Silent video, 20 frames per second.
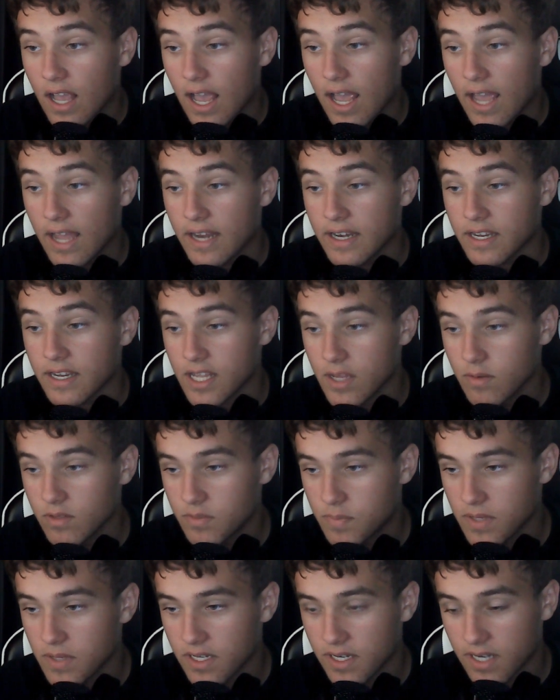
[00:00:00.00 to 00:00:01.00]
And he was
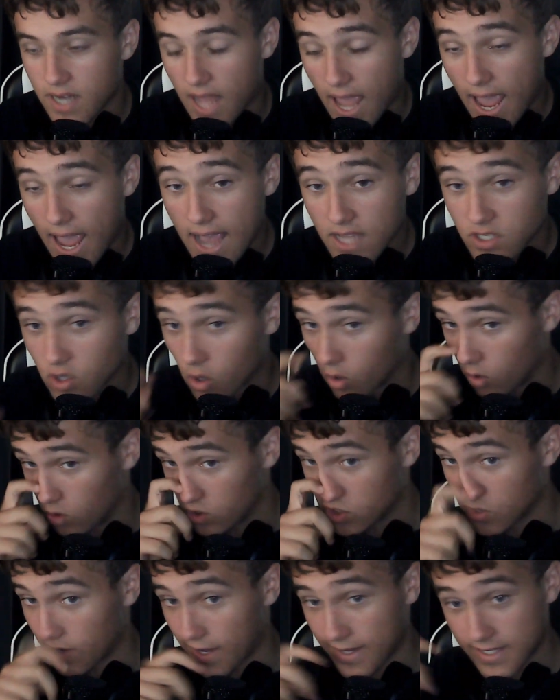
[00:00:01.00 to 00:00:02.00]
being an asshole,
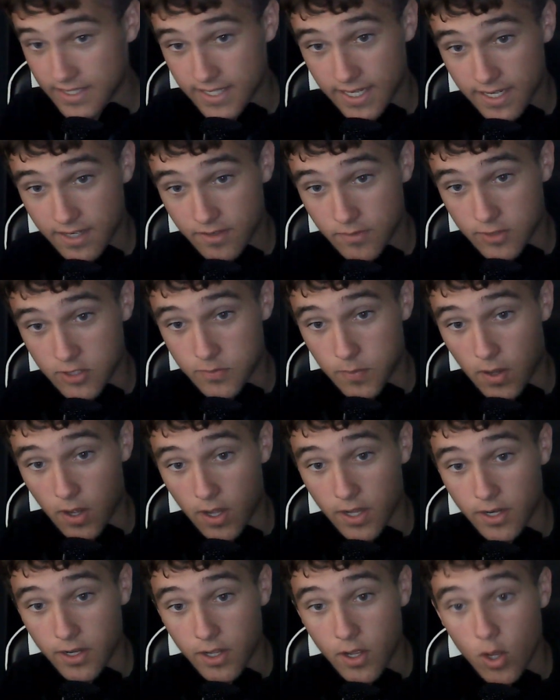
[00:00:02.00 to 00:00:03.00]
so I decided to
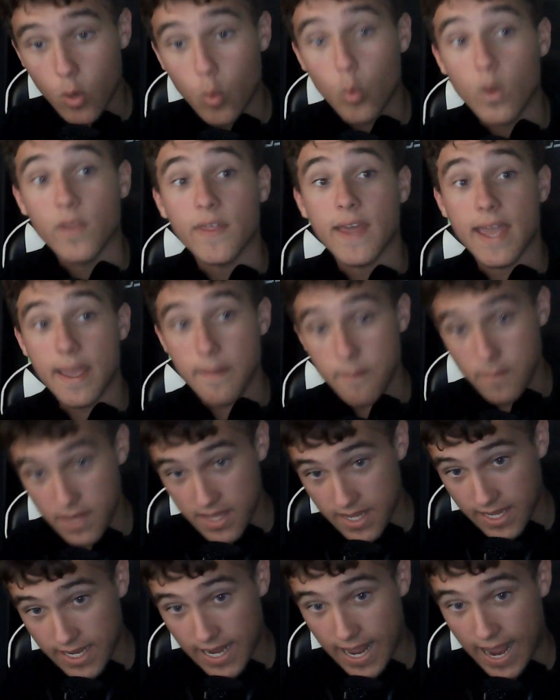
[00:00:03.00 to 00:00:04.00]
respond with him
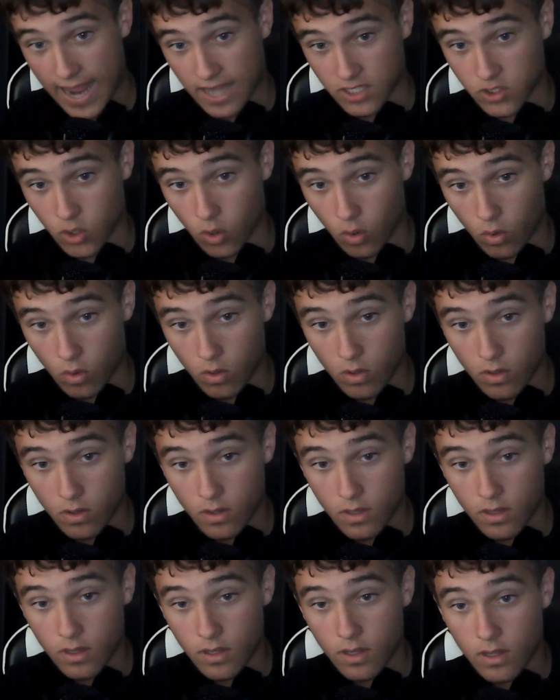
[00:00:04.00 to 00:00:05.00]
being an asshole.
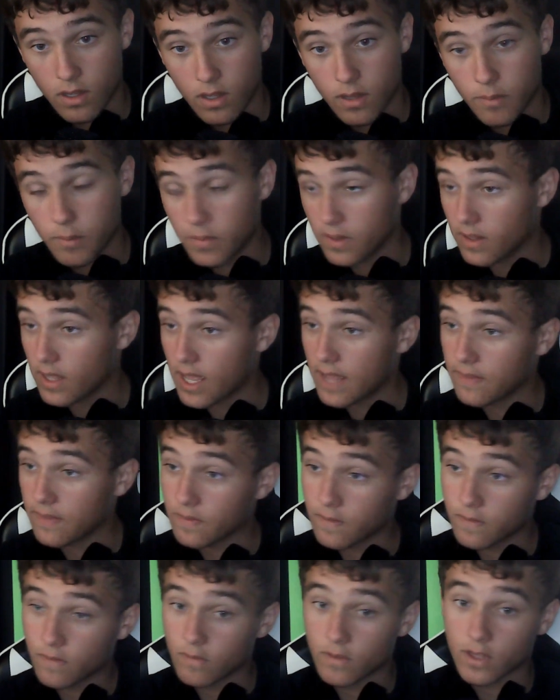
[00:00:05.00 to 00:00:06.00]

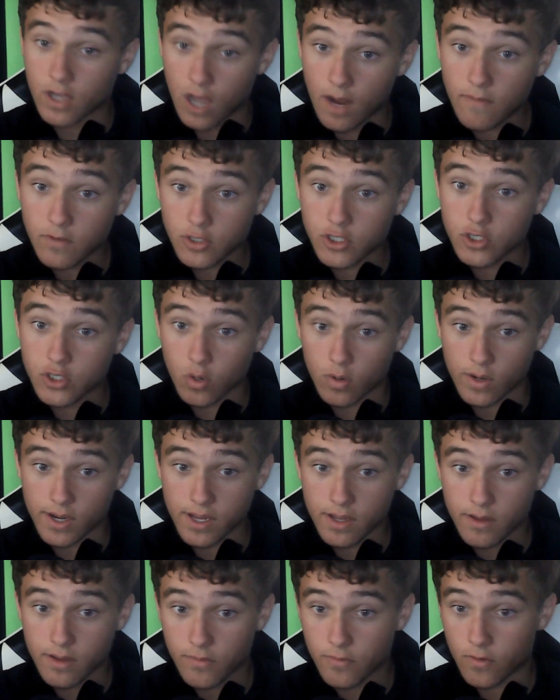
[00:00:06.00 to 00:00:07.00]
And the cover
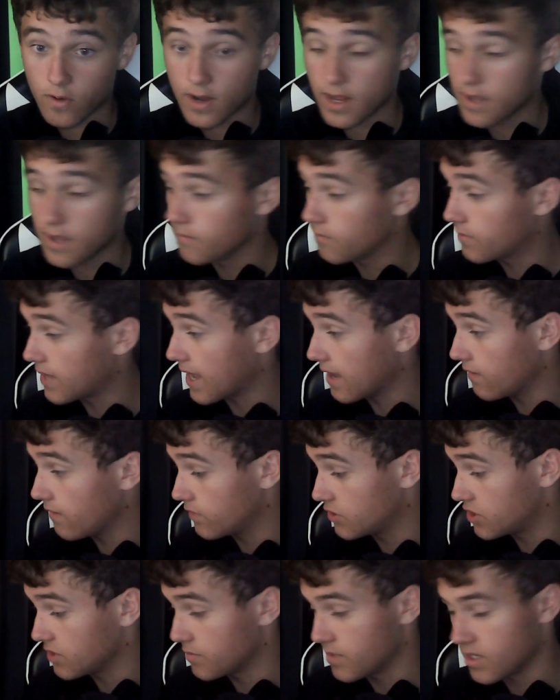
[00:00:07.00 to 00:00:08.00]
story for him
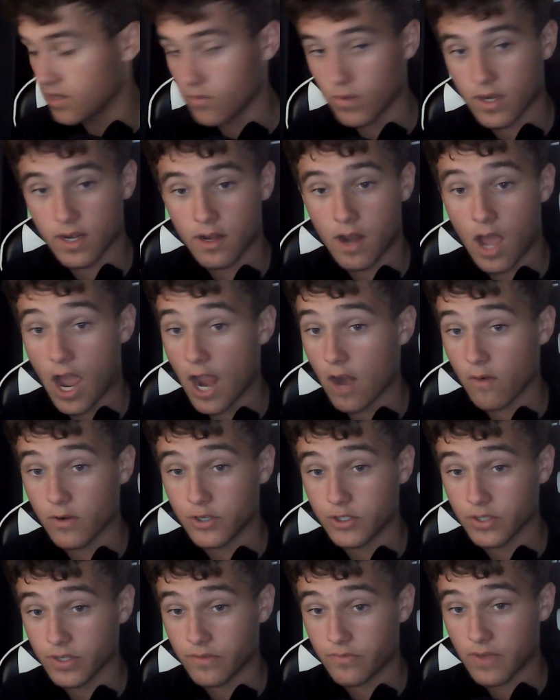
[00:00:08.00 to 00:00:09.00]
catfishing me when I
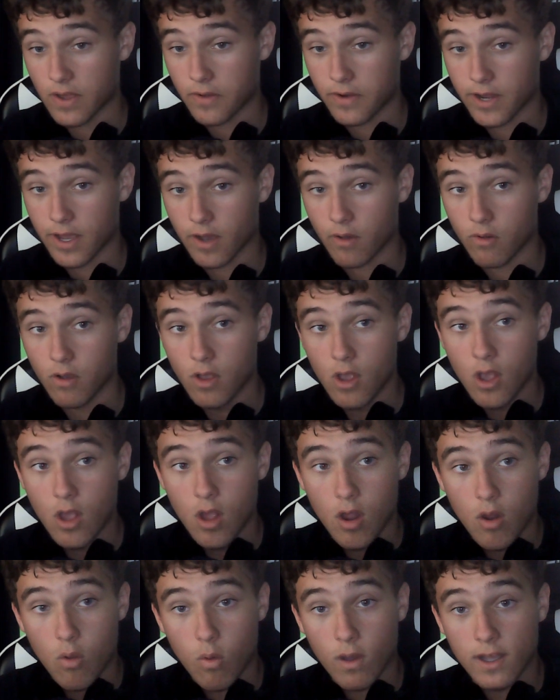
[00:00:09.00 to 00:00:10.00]
originally found out
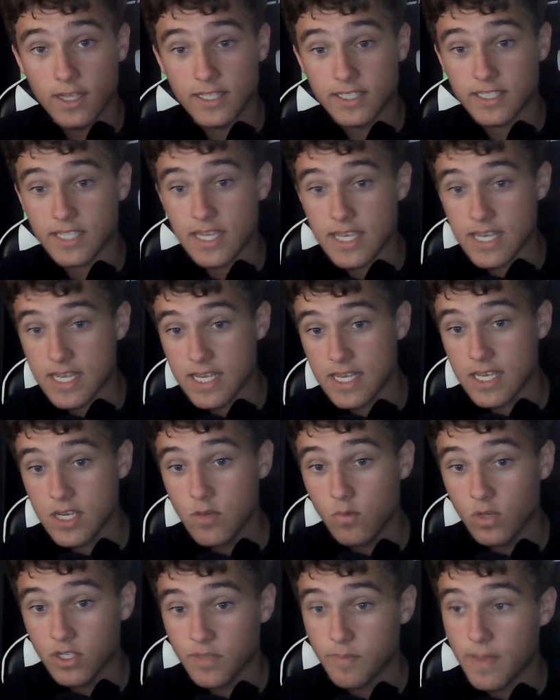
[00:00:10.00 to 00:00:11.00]
was he
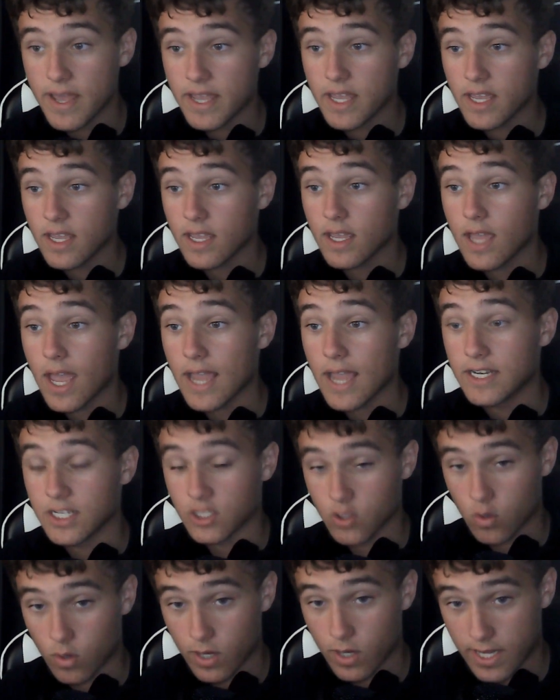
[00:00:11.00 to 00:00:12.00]
was making a
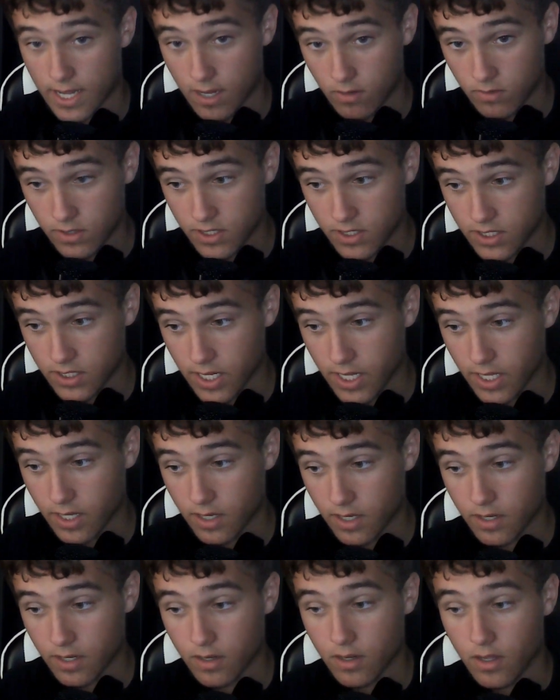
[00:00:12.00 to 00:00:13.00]
Discord account
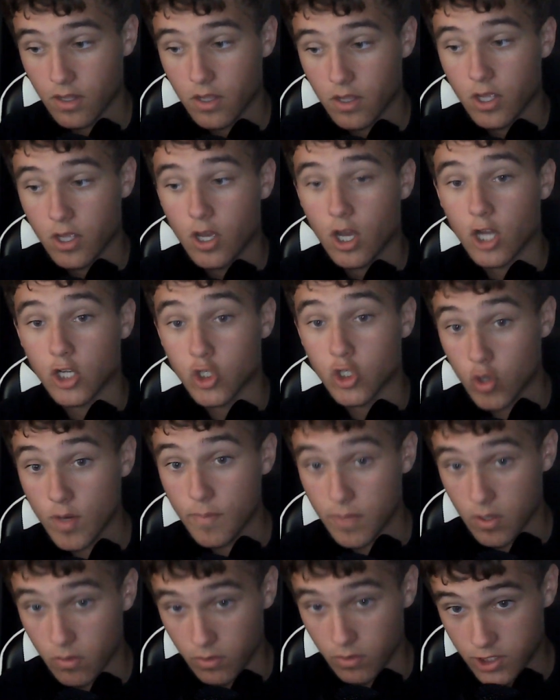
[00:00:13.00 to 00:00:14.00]
in a
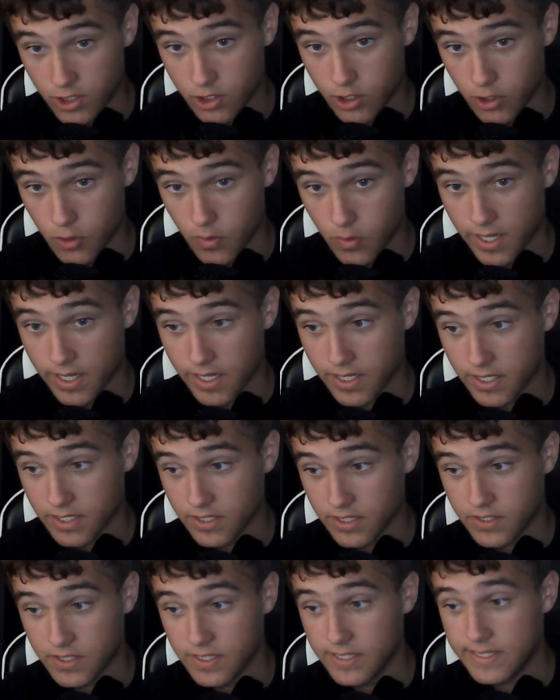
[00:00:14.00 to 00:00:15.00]
tribute to
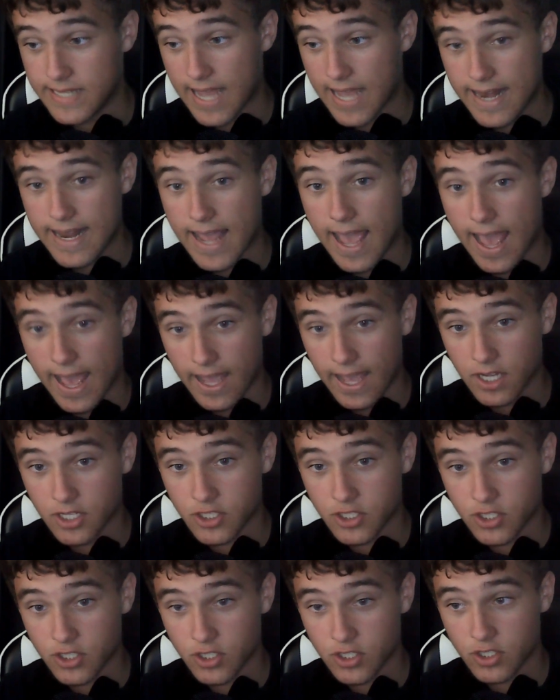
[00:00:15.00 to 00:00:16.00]
his dead
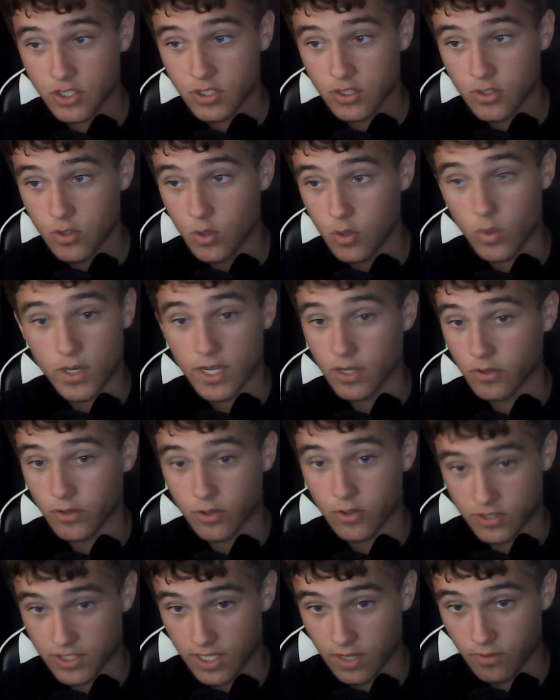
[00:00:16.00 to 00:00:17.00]
ex who killed
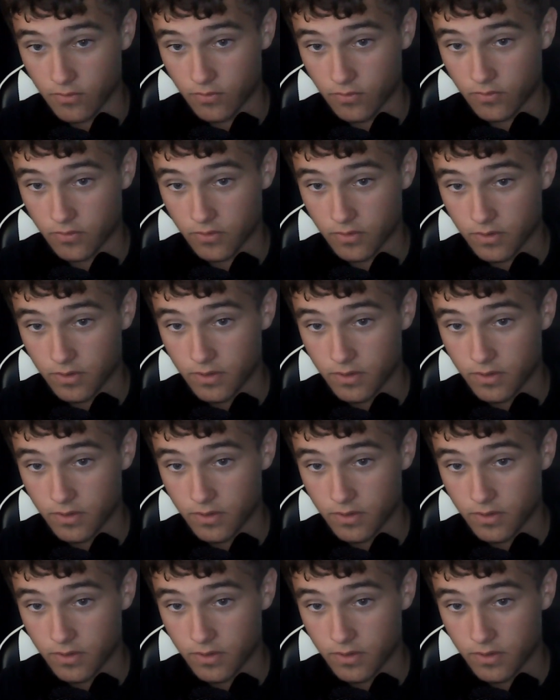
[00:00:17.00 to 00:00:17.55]
herself.